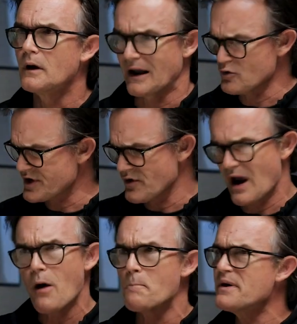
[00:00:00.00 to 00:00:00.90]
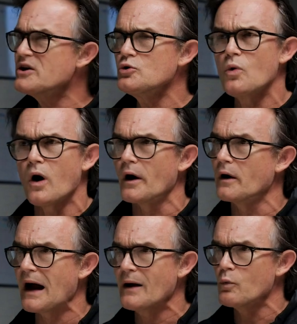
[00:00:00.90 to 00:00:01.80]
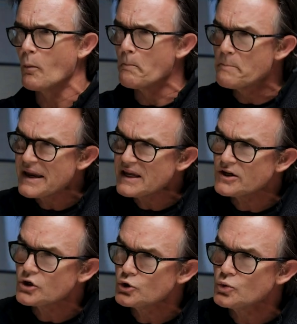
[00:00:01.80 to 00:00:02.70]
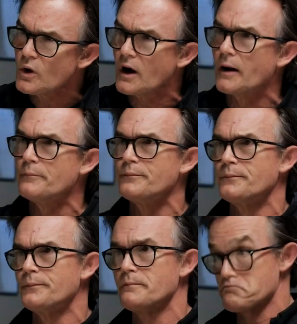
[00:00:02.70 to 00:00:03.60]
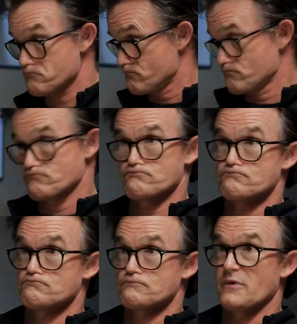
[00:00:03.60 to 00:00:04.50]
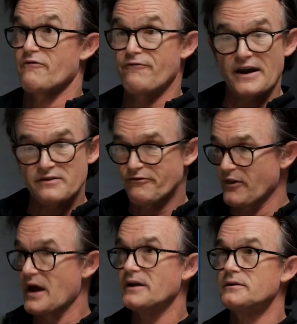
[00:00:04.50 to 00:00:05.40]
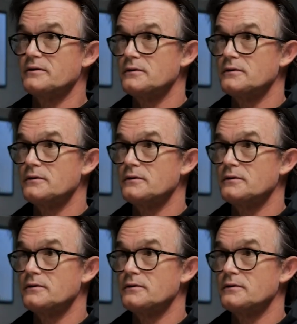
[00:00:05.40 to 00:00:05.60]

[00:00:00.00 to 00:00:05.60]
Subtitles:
I don't care how big you are. I will beat you up. Fight and flight.